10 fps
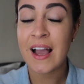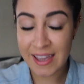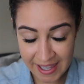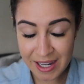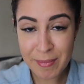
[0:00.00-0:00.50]

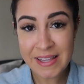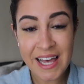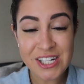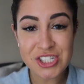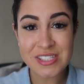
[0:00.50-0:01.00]
getting my
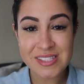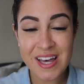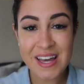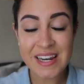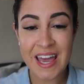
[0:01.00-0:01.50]
lashes
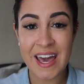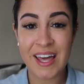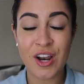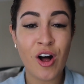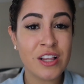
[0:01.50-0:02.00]
done
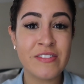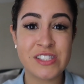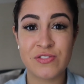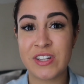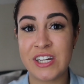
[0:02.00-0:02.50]
and all of
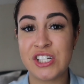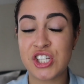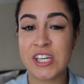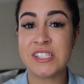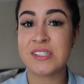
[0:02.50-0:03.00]
this
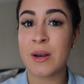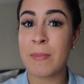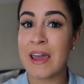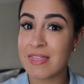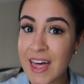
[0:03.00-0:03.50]
footage is done
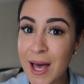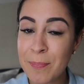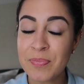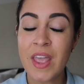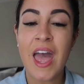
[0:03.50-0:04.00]
by
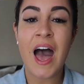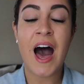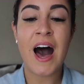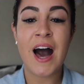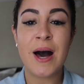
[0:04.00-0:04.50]
them
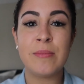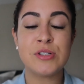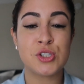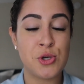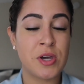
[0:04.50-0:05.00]
um,
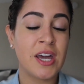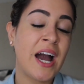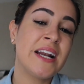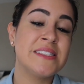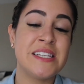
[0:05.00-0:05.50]
so you can
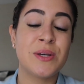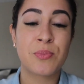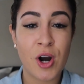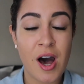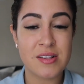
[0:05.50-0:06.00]
kind of see the
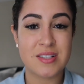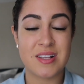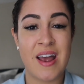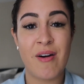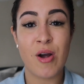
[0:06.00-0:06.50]
process
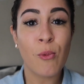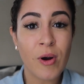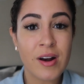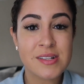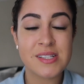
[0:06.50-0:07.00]
and how it
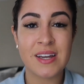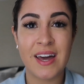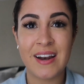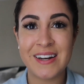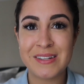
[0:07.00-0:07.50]
works
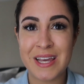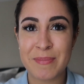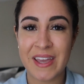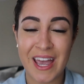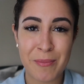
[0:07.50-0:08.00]
again I didn't take
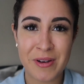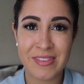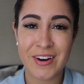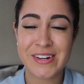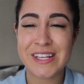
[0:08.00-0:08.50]
my camera
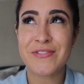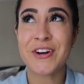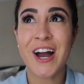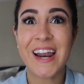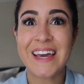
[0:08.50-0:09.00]
in there because I
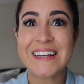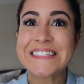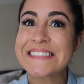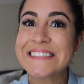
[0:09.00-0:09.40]
forgot it